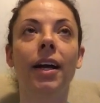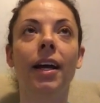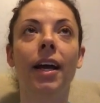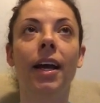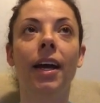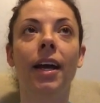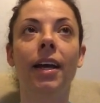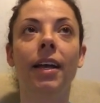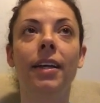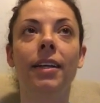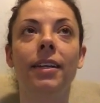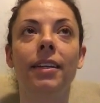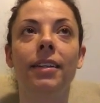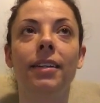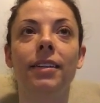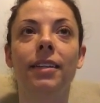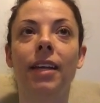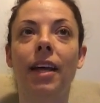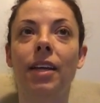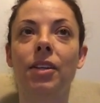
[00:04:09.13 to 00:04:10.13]
And
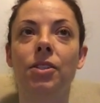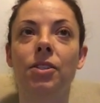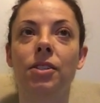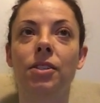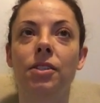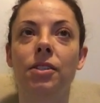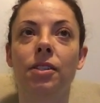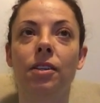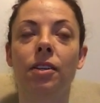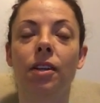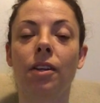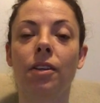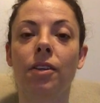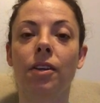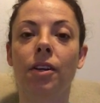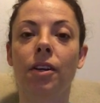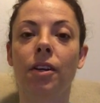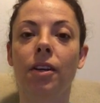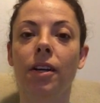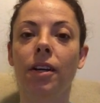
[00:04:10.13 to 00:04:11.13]
that's just
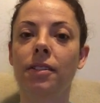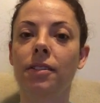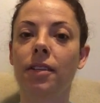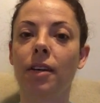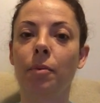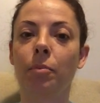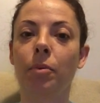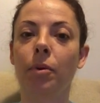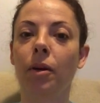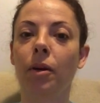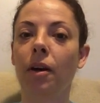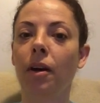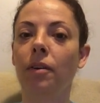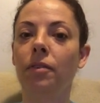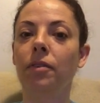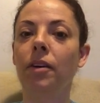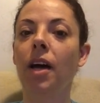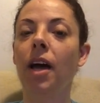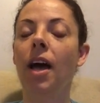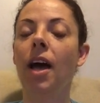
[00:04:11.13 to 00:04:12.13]
another example of
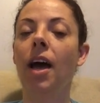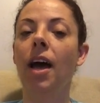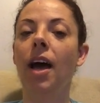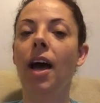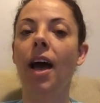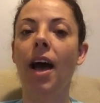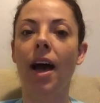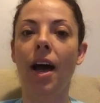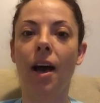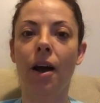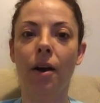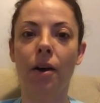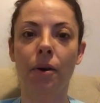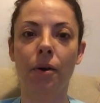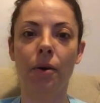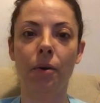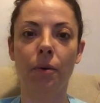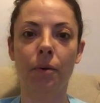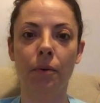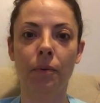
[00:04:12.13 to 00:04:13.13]

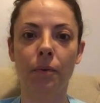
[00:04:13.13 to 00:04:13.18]
how